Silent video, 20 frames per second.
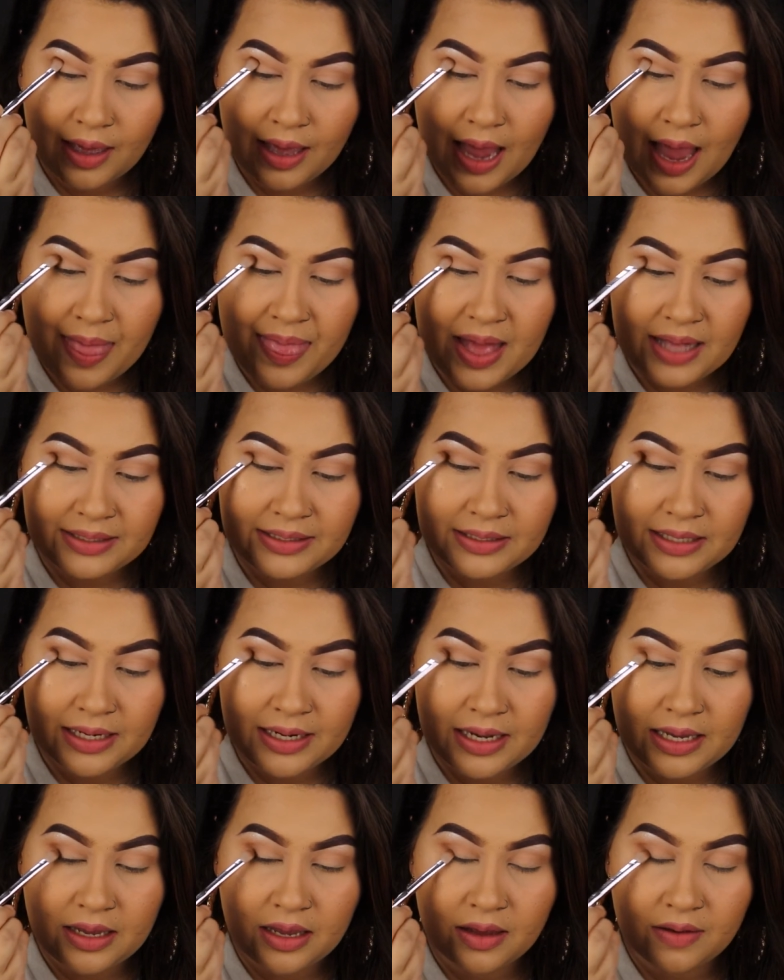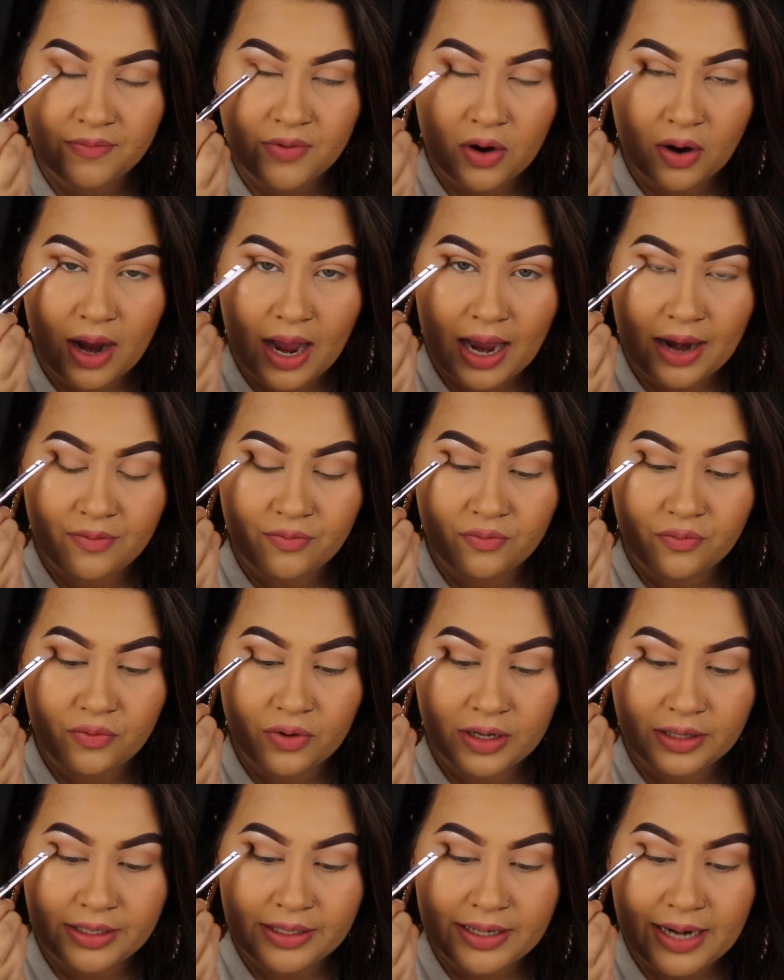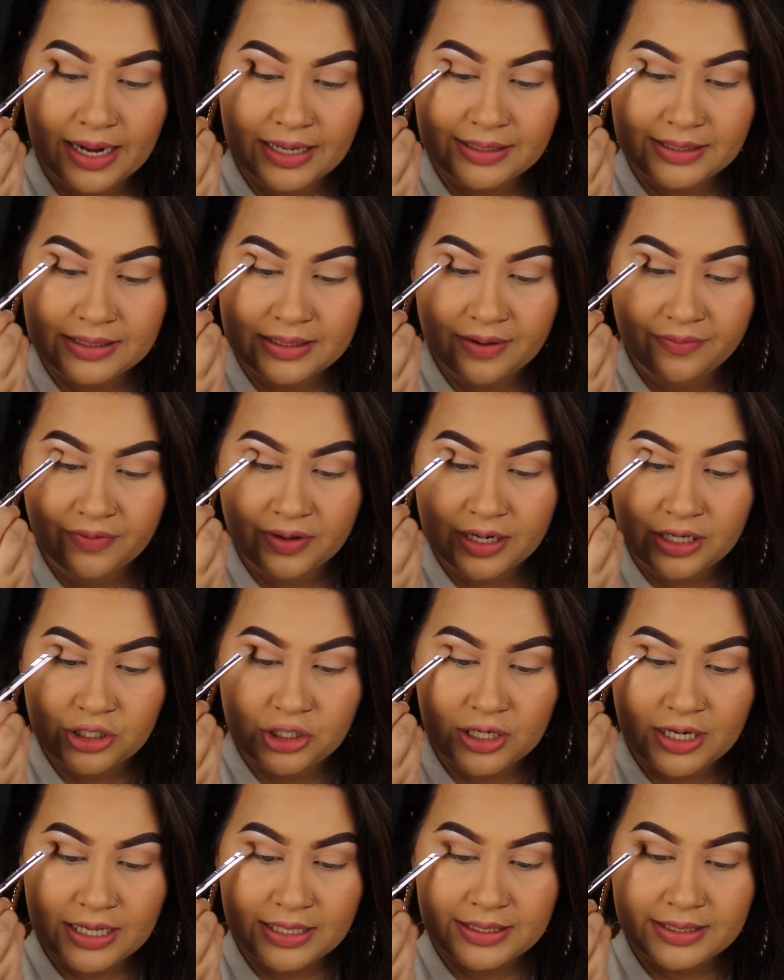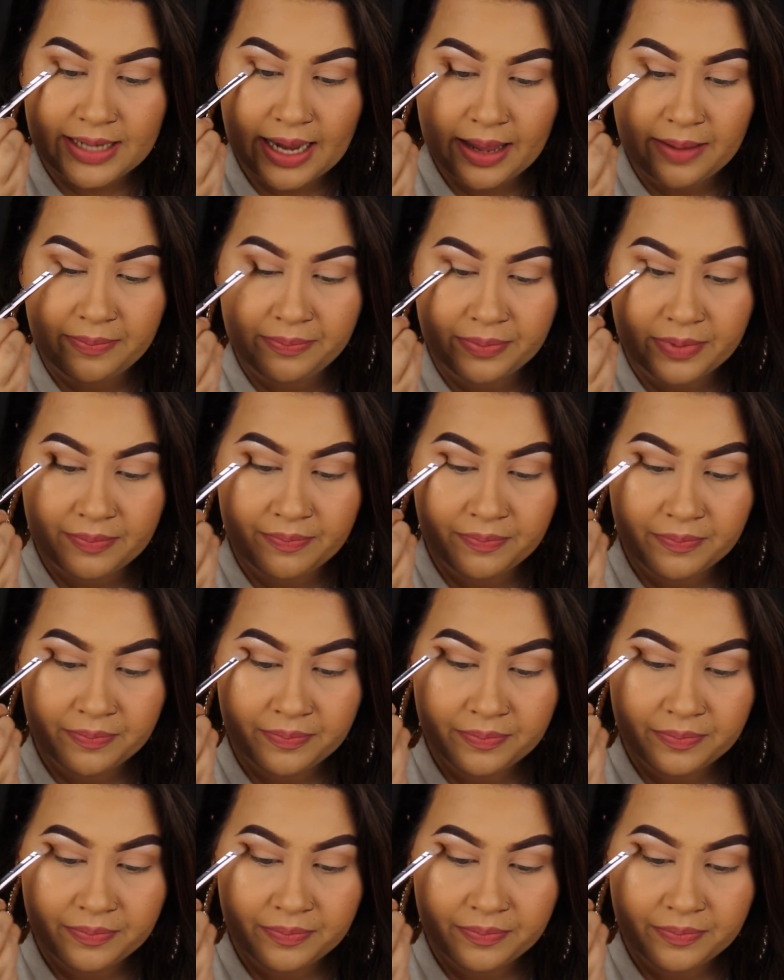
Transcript: And that's gonna give your eye really nice definition and depth.